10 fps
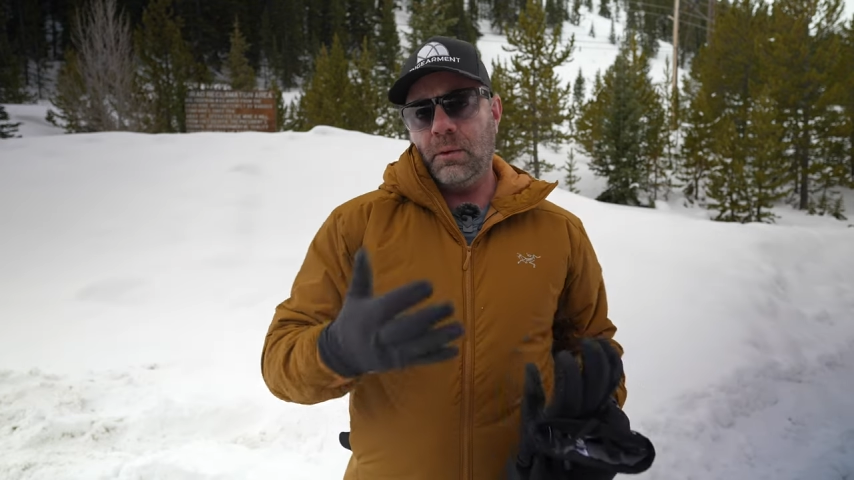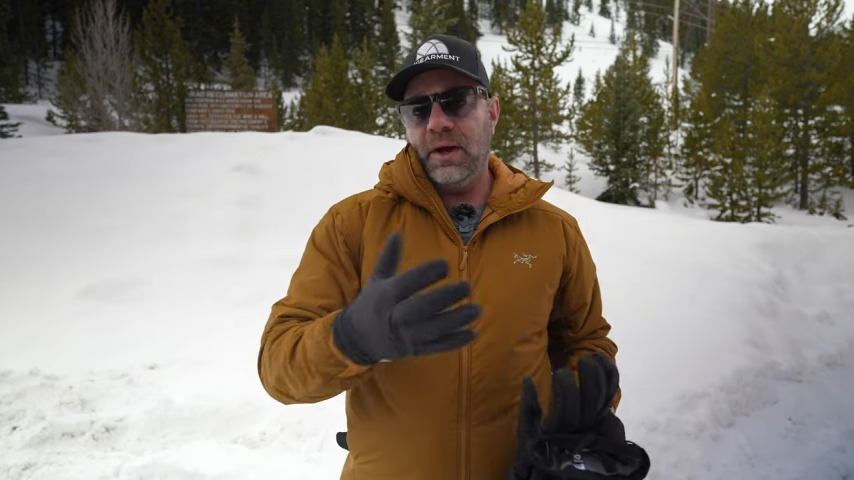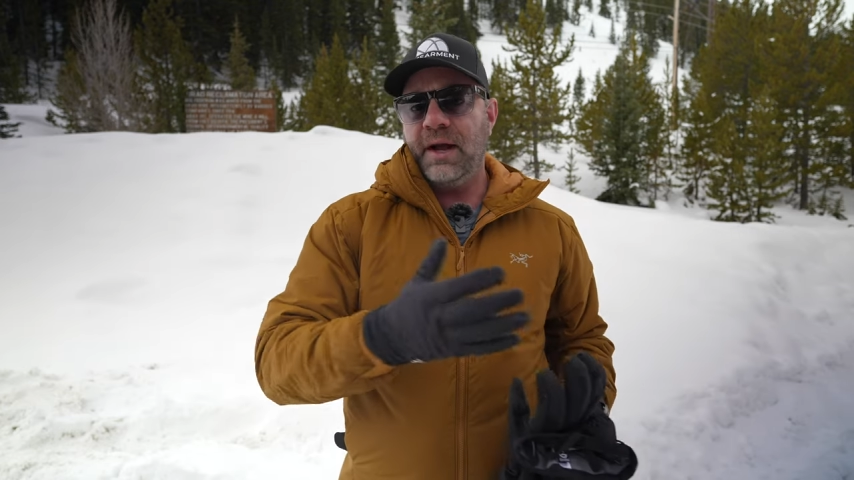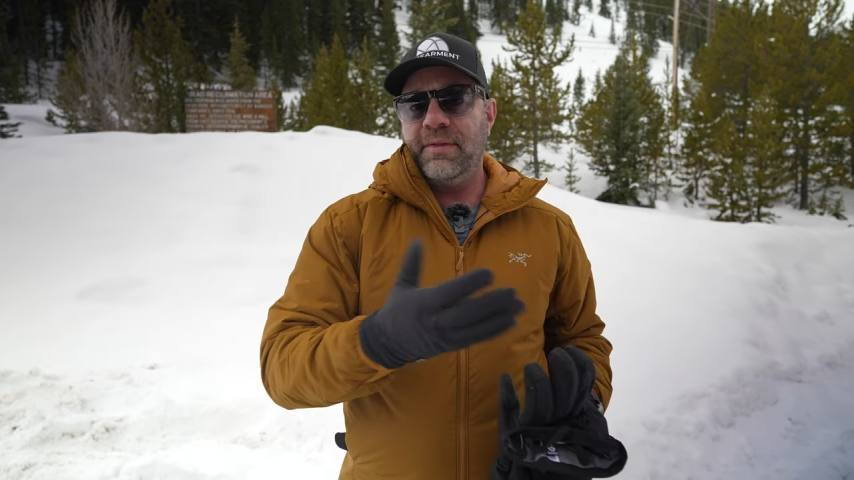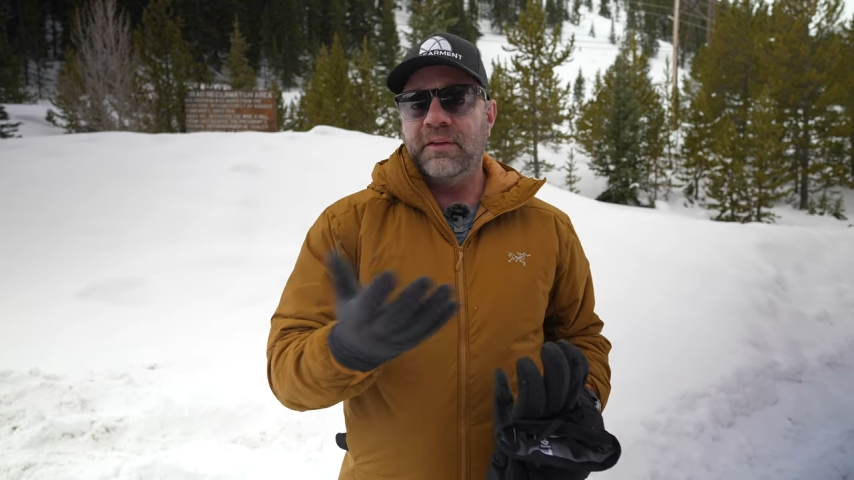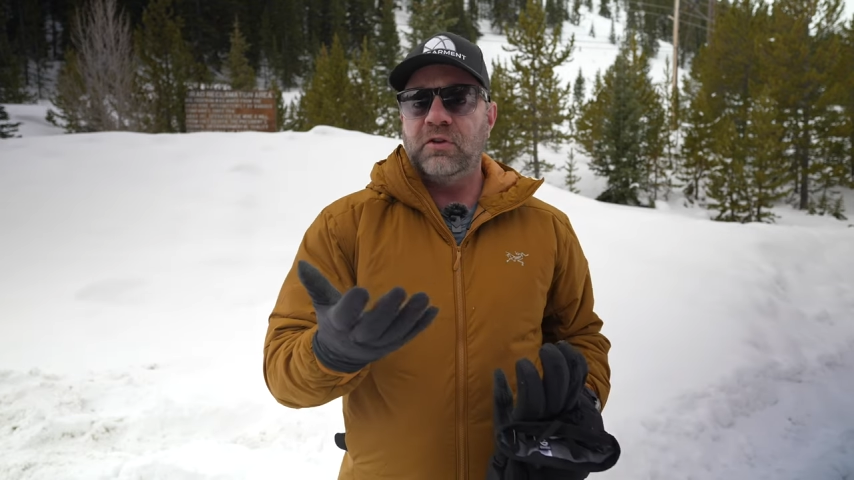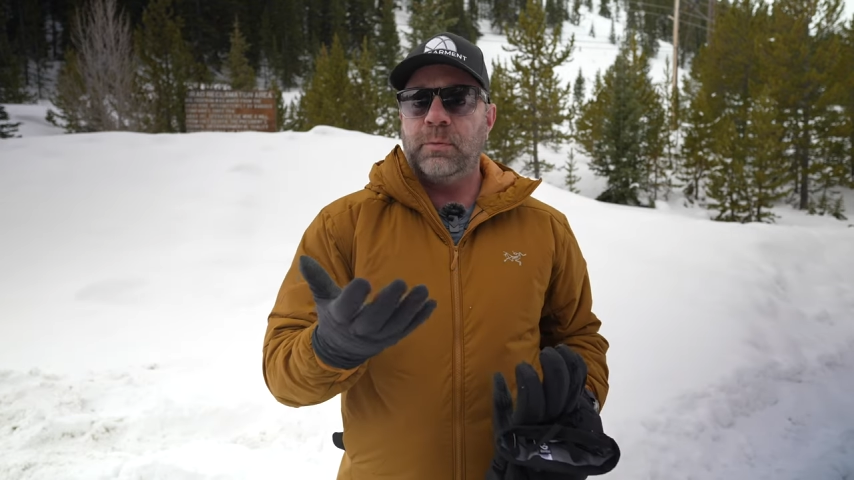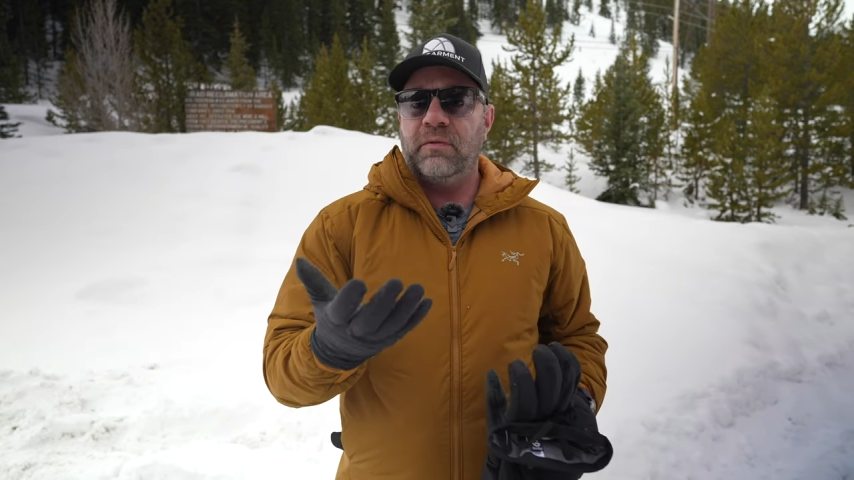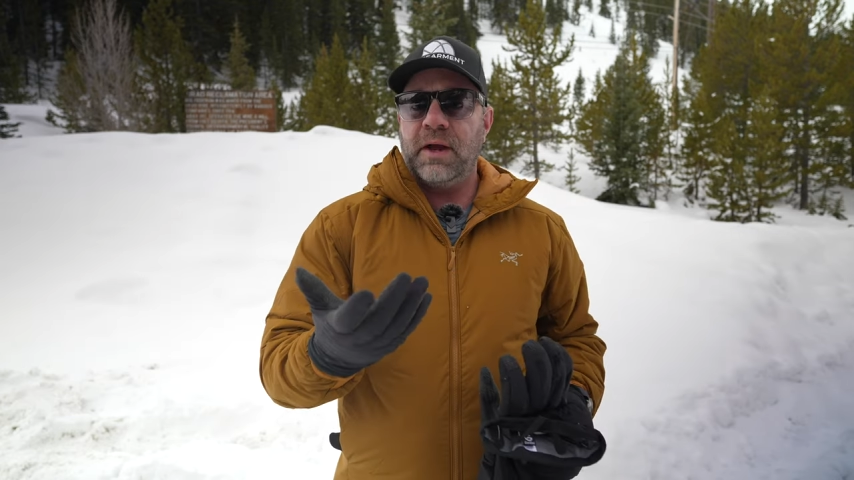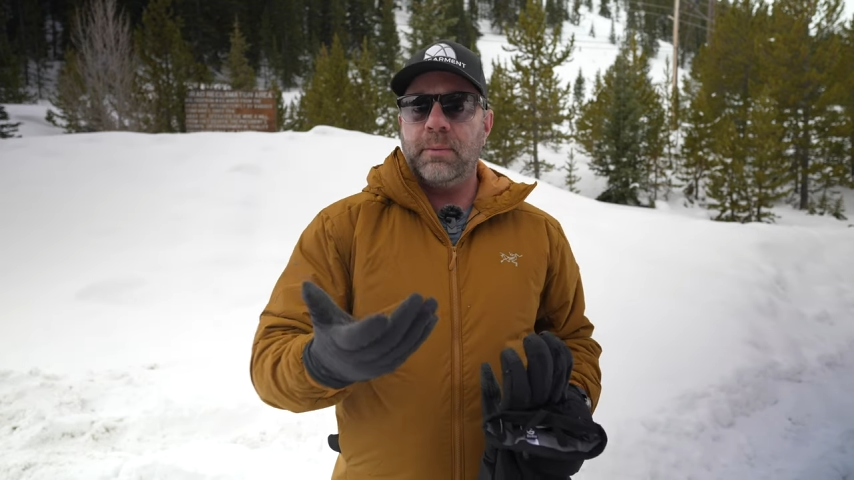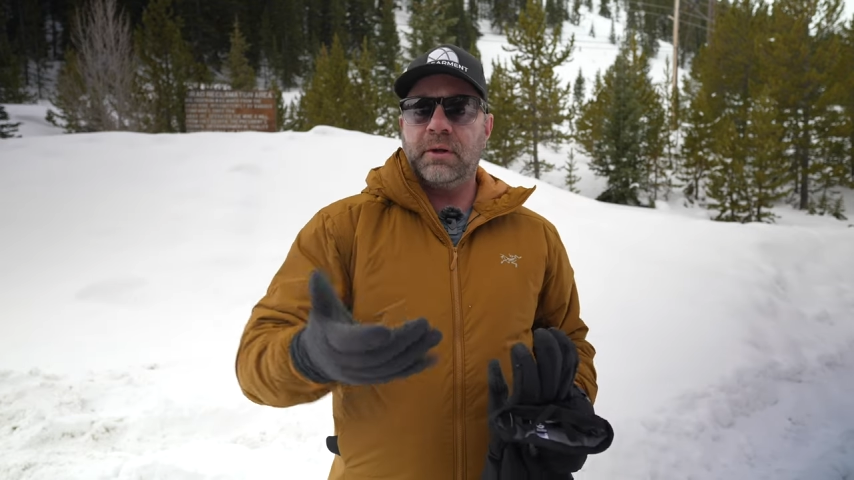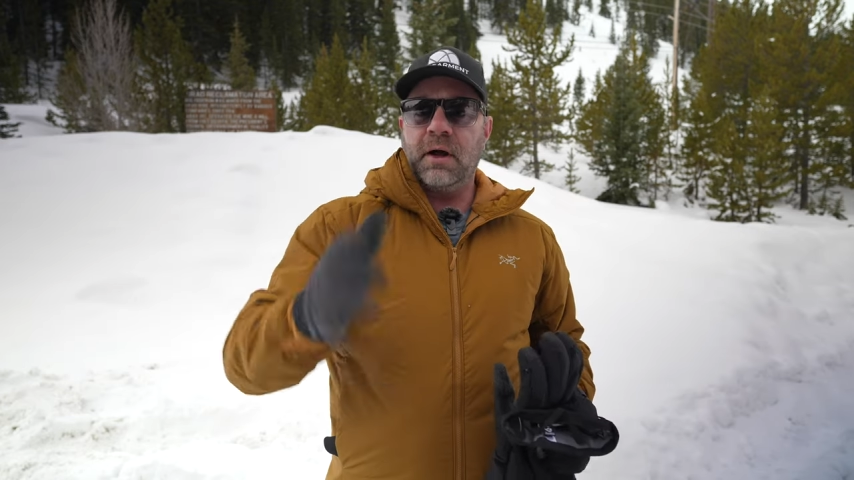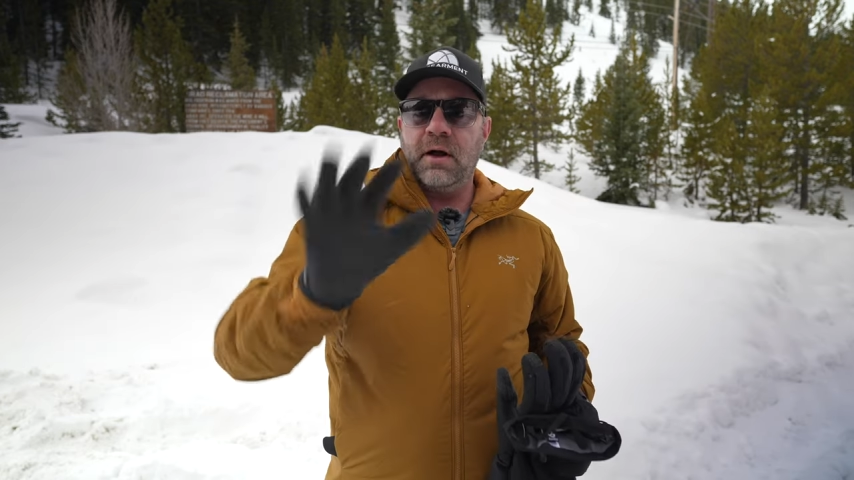will have that super fabric,